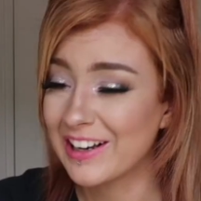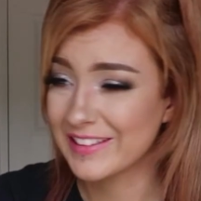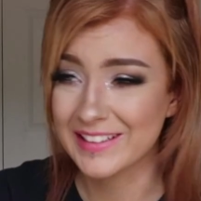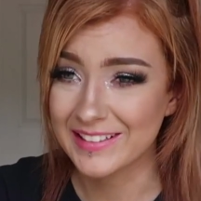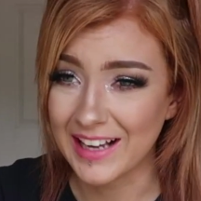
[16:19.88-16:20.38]

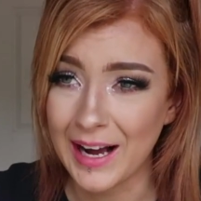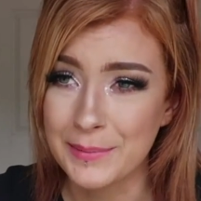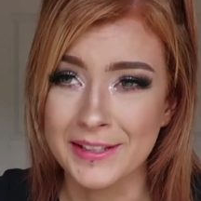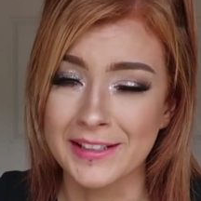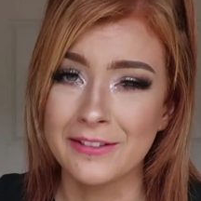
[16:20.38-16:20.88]
Honestly, it's
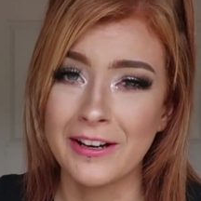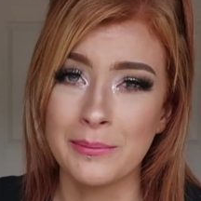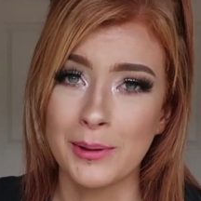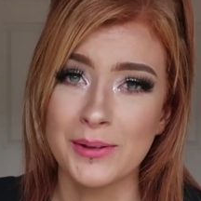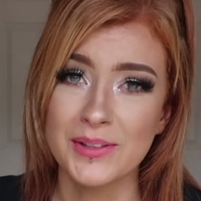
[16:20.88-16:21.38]
absolutely
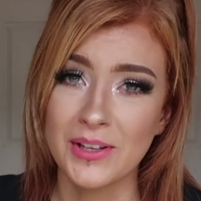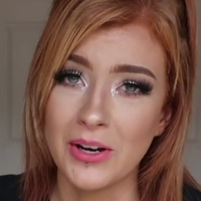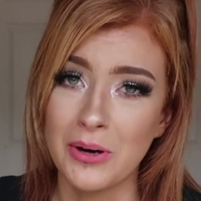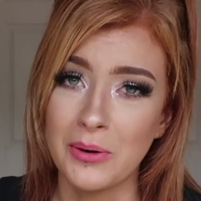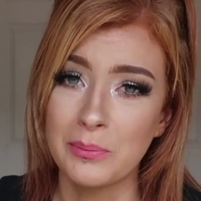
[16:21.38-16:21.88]
incredible.
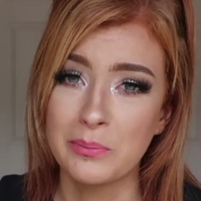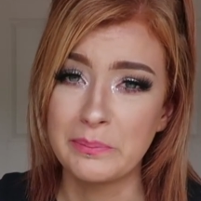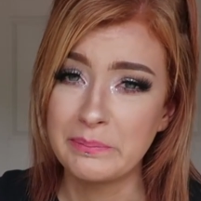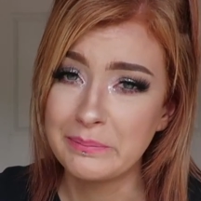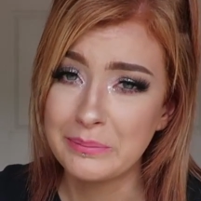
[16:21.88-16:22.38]
So
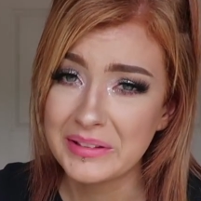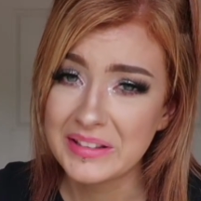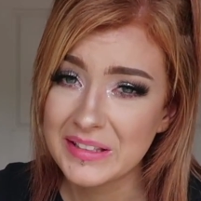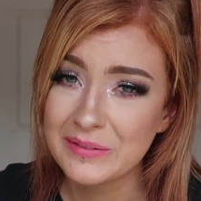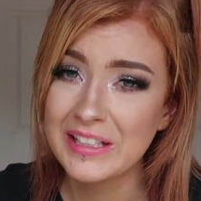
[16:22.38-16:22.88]

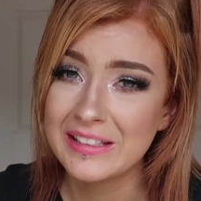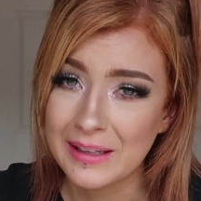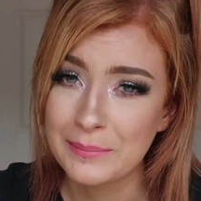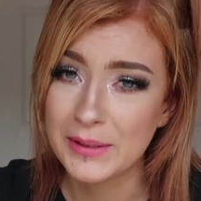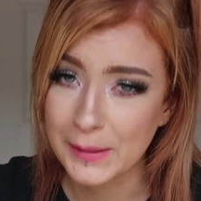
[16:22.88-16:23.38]
between
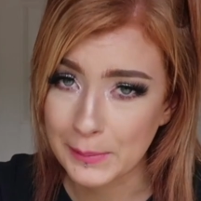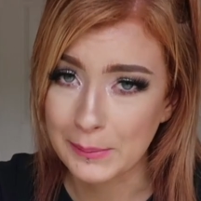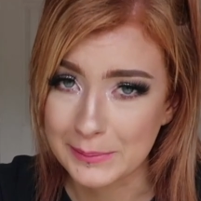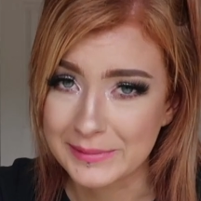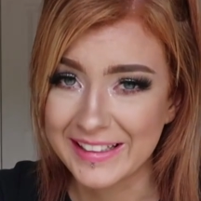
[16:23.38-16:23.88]
them two,
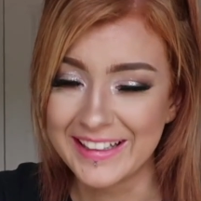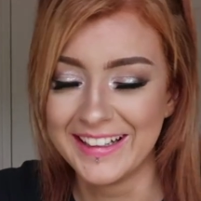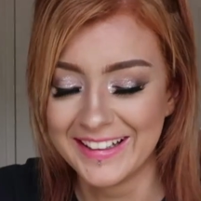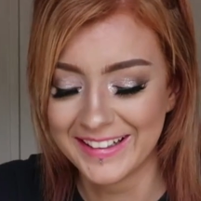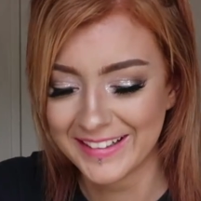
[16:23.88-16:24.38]
probably.
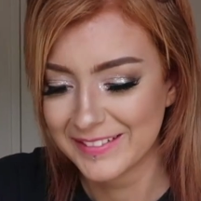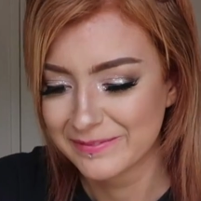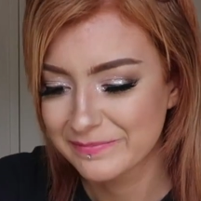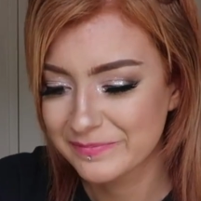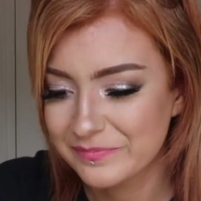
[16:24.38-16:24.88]

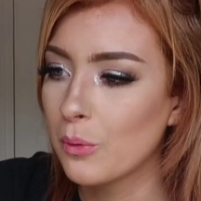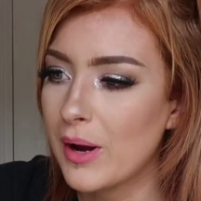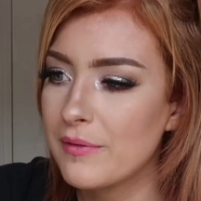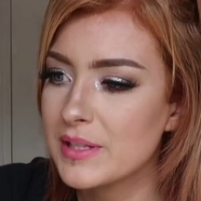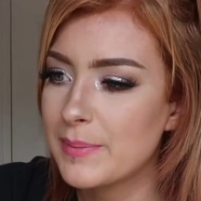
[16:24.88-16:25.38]

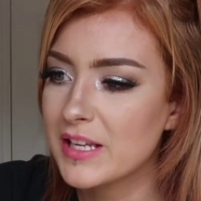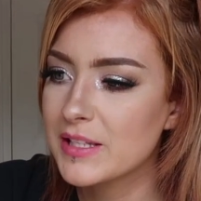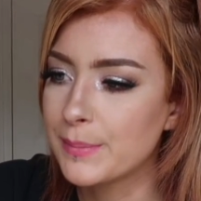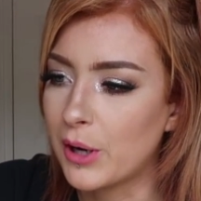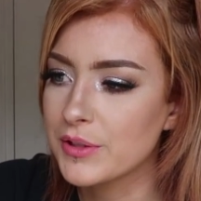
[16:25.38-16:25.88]
Where is the
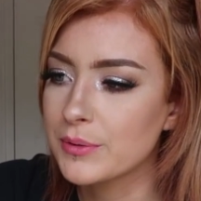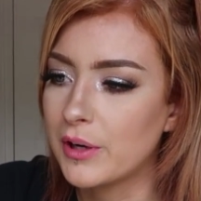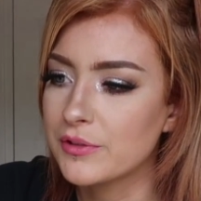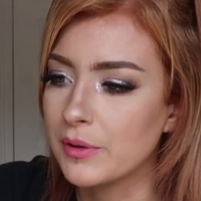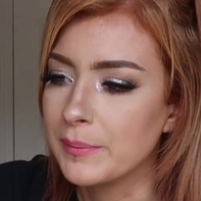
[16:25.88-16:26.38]
best spot to
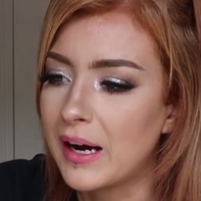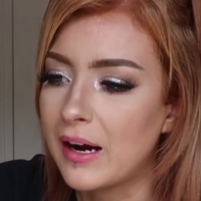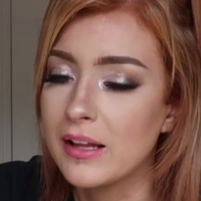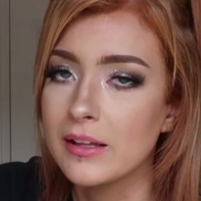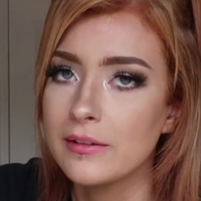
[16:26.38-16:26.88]
watch from the
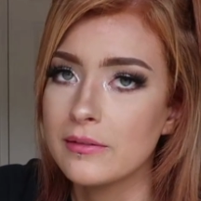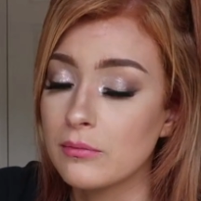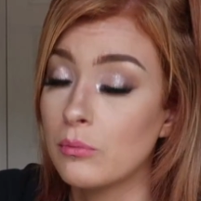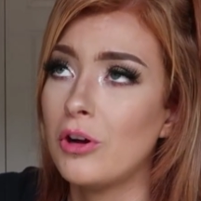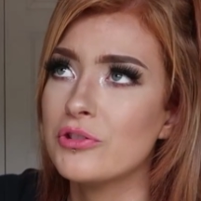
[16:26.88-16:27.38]
Isle
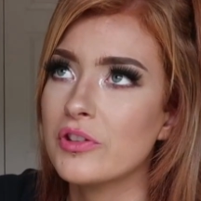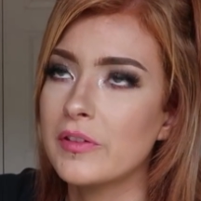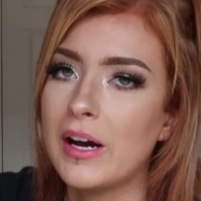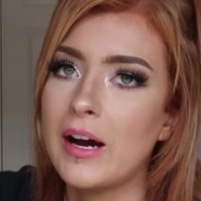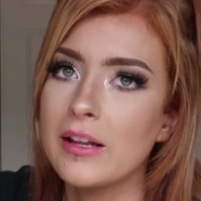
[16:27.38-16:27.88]

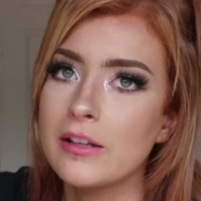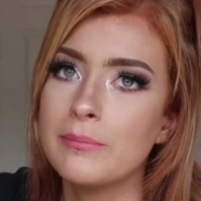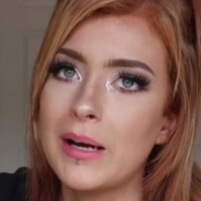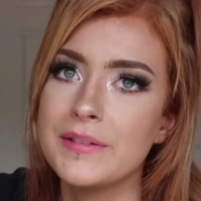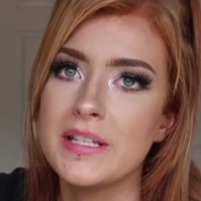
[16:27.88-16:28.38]

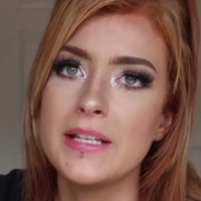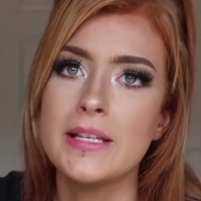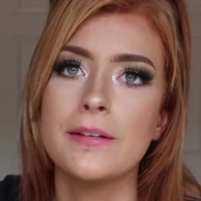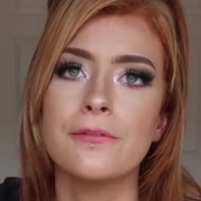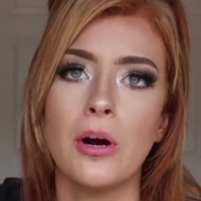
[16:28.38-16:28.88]
of Man
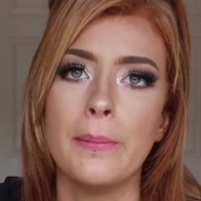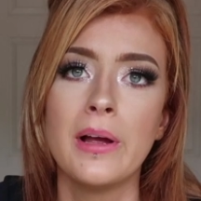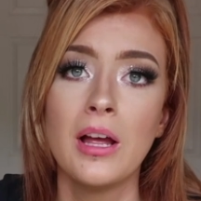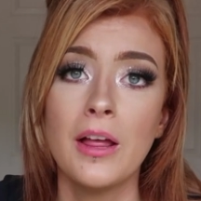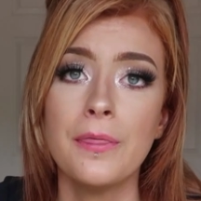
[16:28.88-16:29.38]
TD
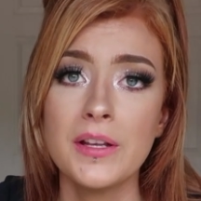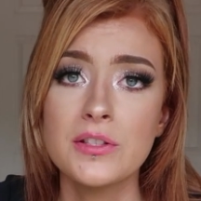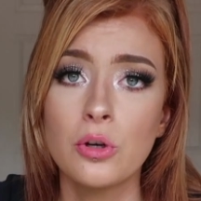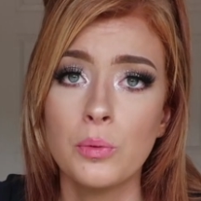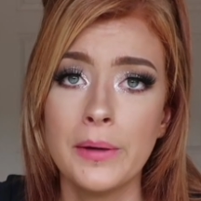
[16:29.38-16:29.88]
from?
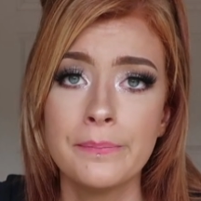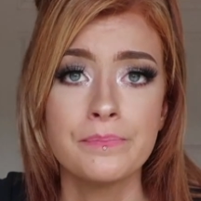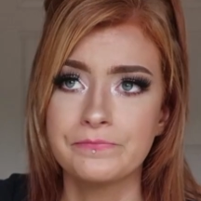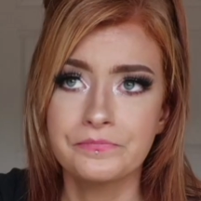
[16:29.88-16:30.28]
That's a good one.